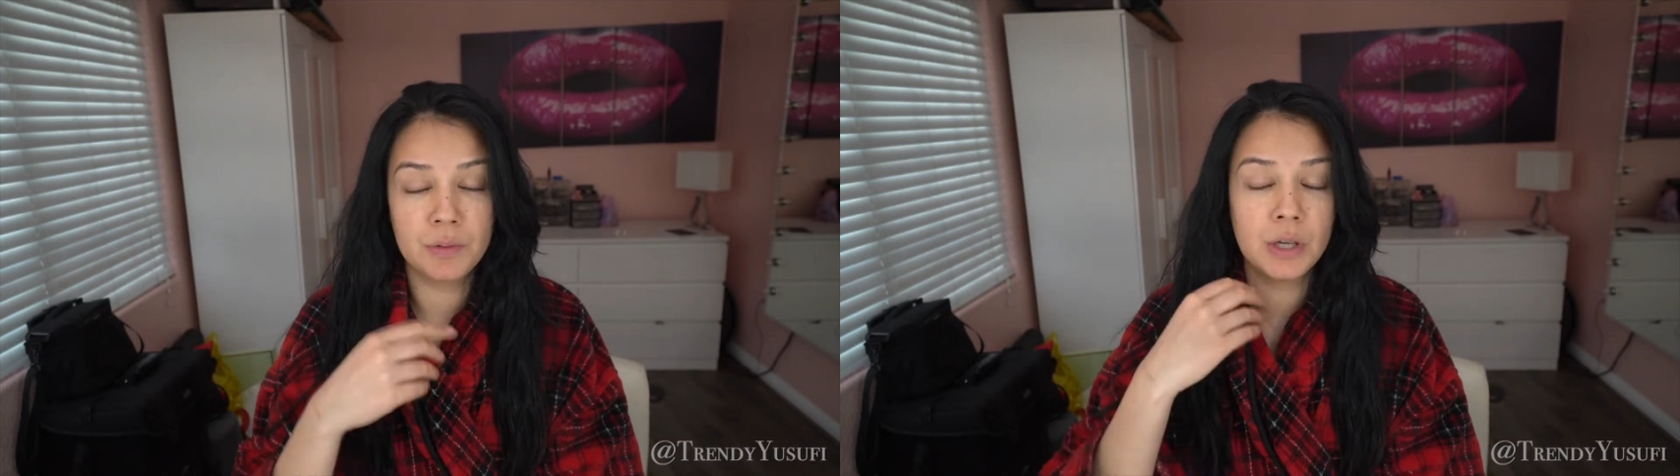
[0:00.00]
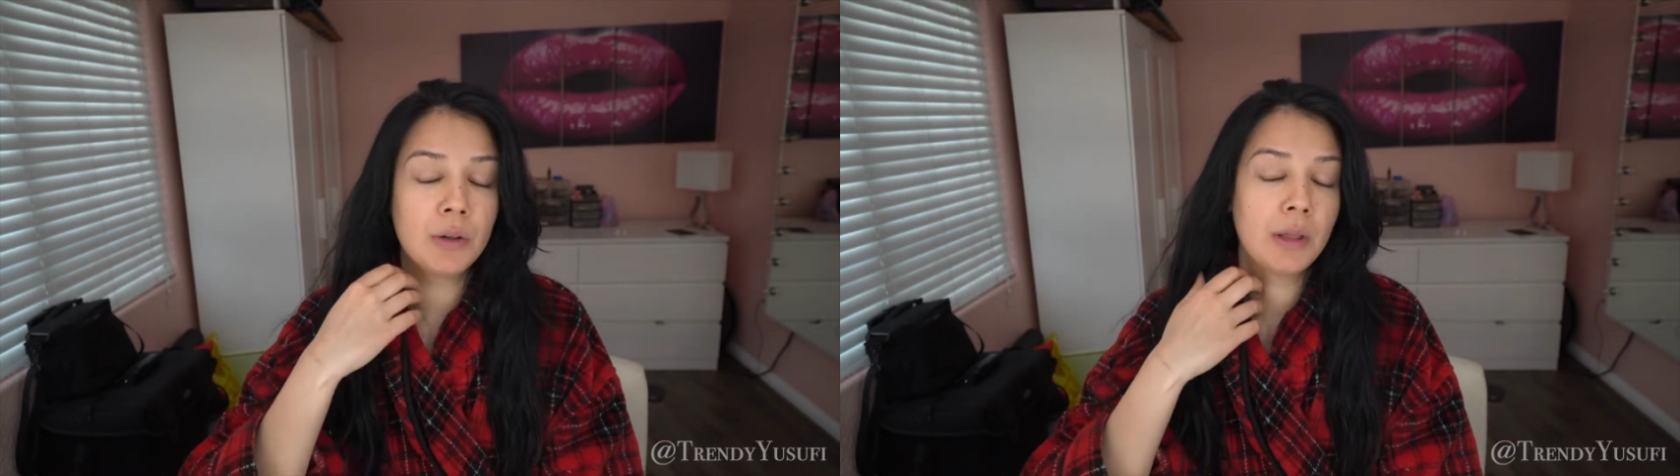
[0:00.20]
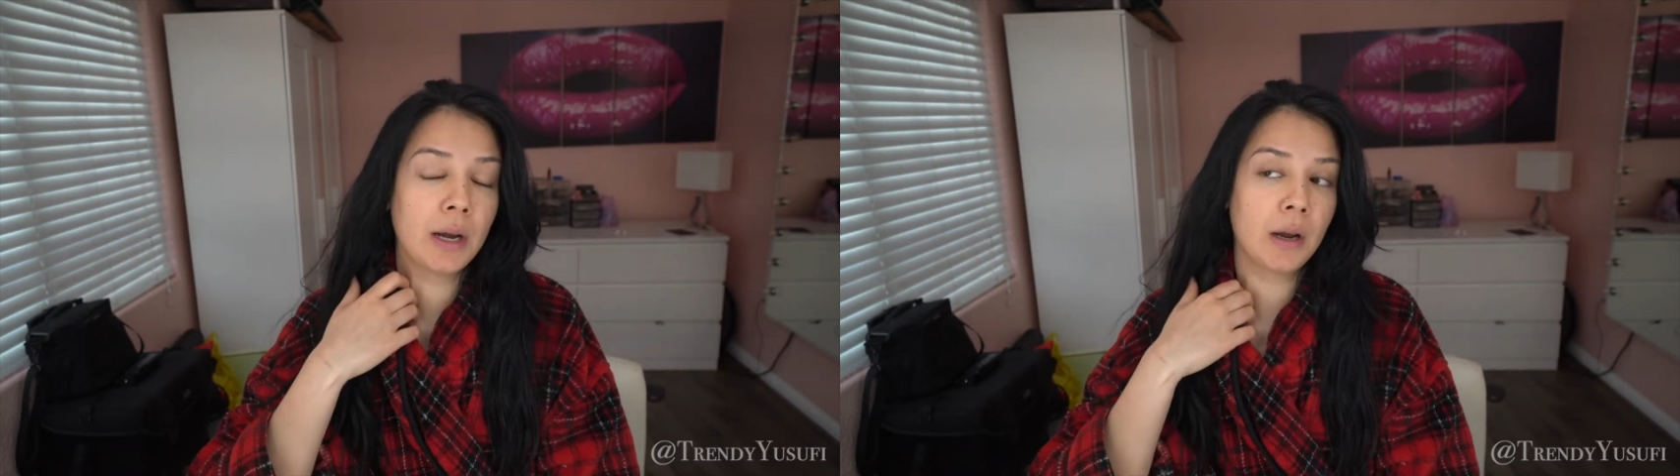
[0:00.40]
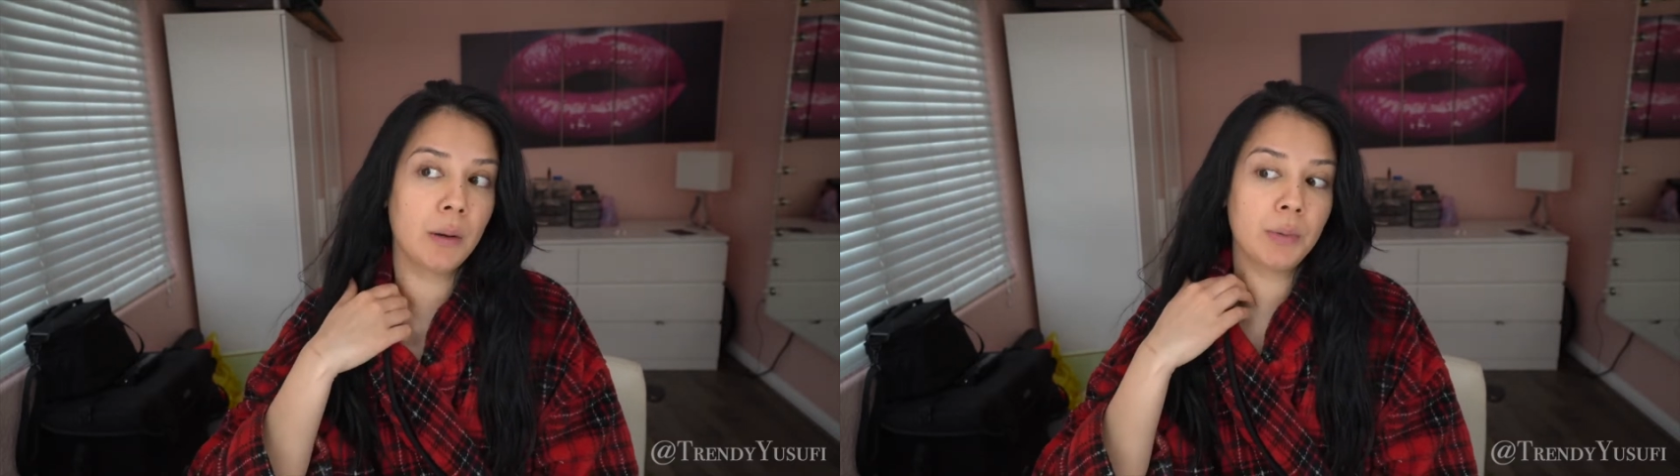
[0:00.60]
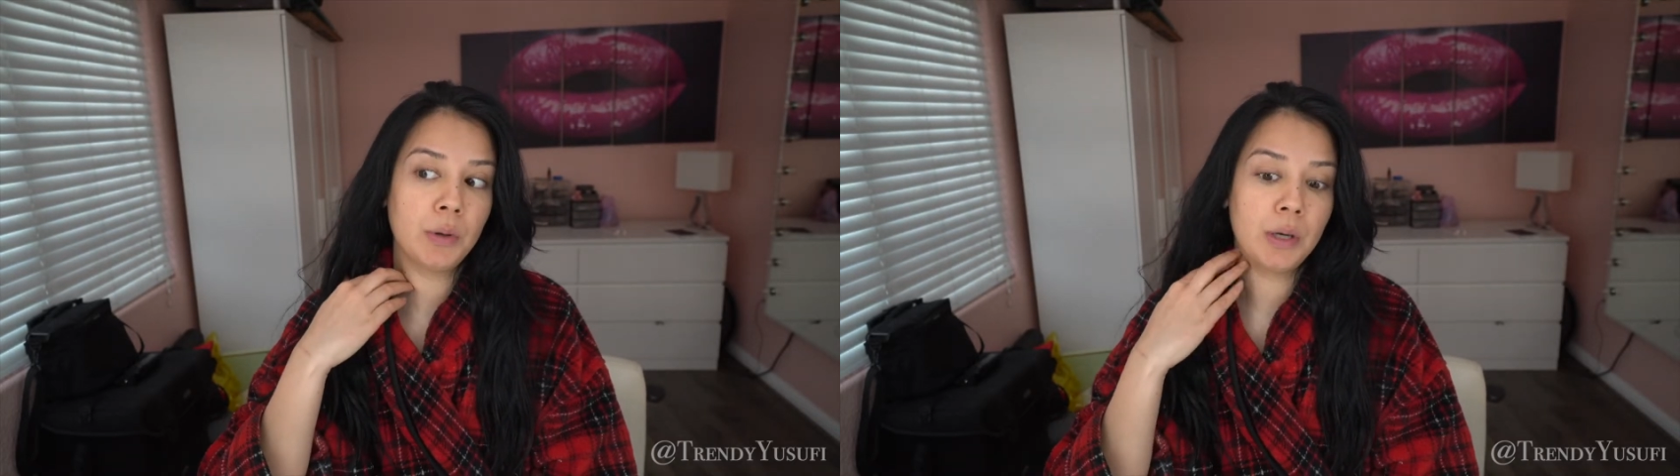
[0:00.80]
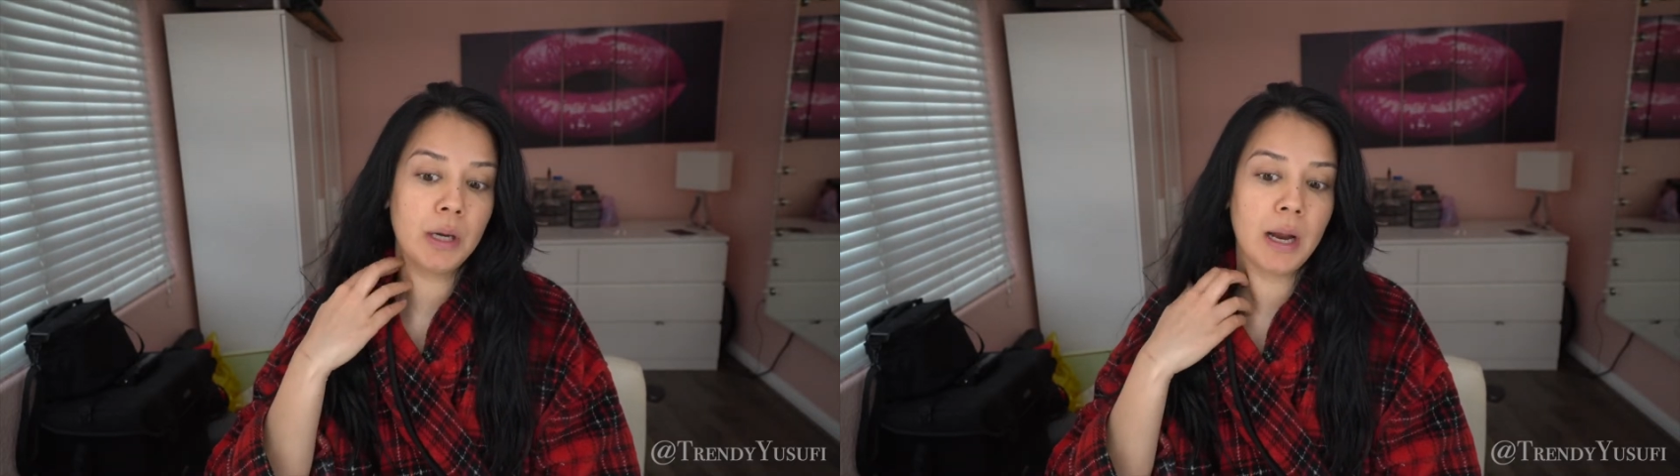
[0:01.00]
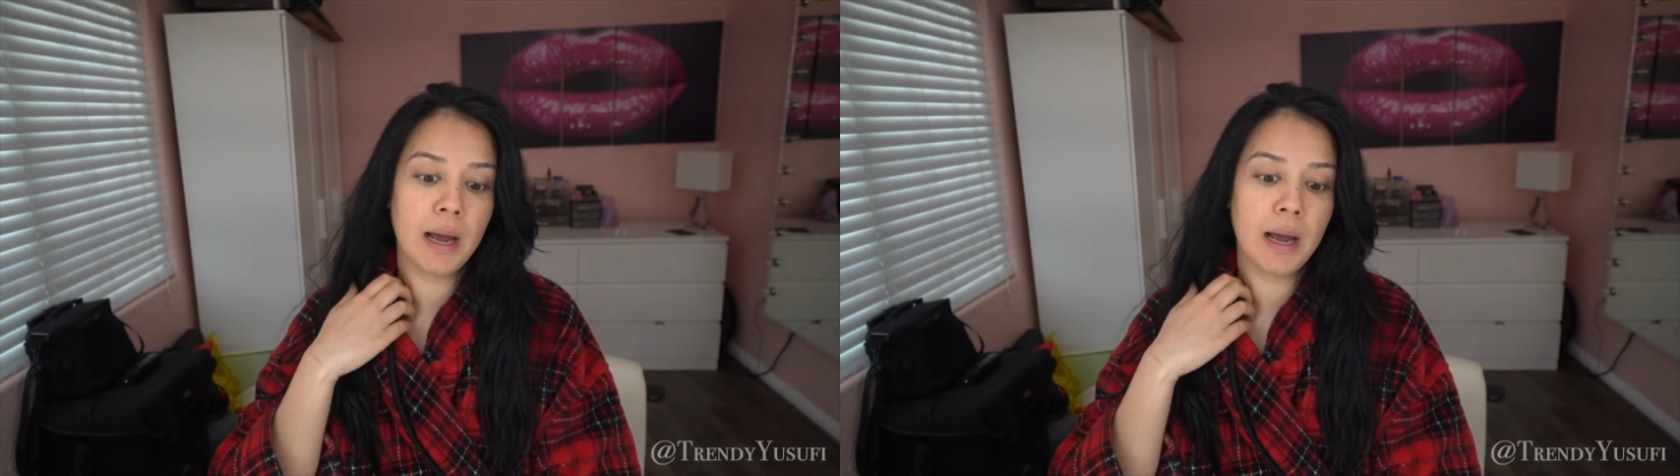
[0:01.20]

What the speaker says: video that I uploaded,